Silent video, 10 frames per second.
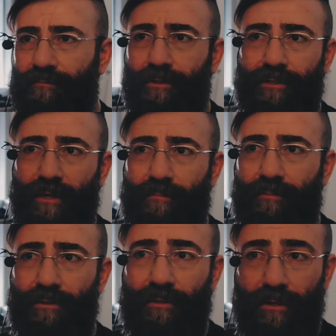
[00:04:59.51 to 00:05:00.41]
For
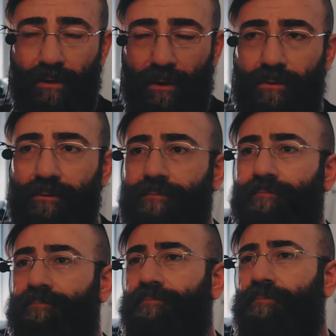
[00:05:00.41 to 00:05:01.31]
example, the low
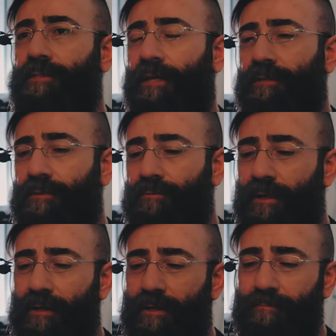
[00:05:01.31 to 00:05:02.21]
setting
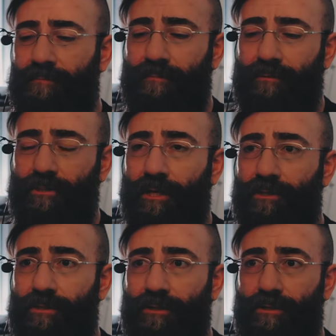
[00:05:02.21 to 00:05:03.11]
will
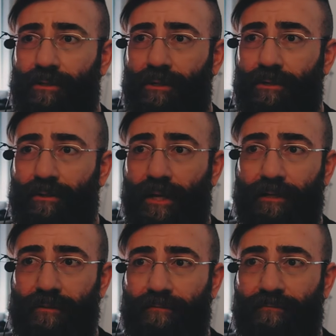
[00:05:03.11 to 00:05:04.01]
change your
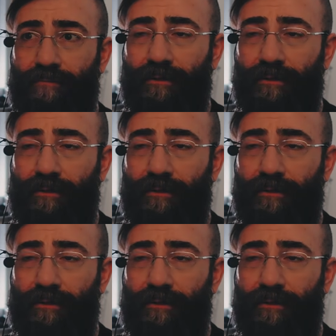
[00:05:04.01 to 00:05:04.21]
relative